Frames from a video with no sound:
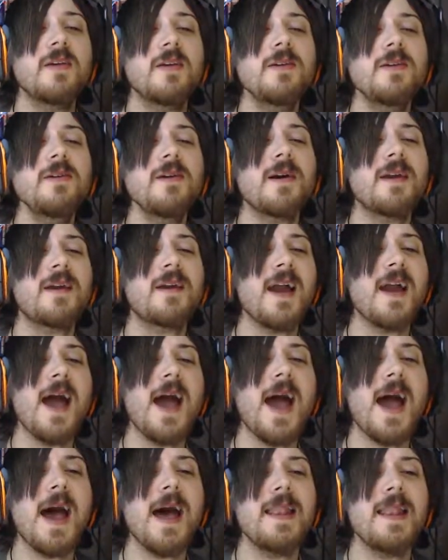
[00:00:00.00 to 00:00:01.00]
You
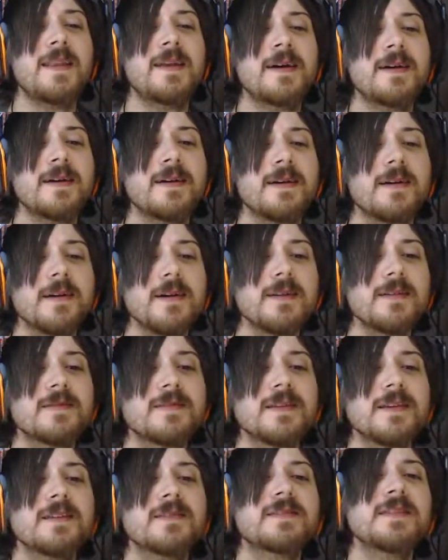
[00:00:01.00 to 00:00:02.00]
can! It's
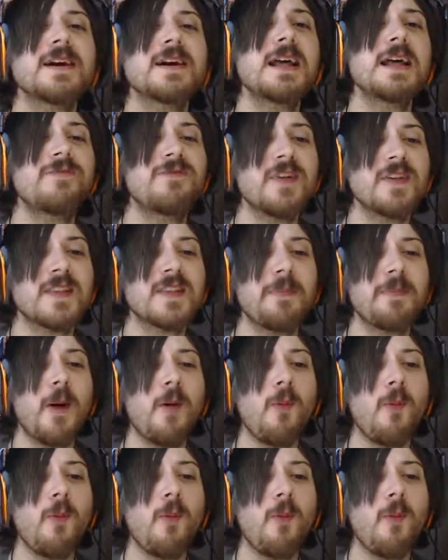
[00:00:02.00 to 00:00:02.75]
just an invisible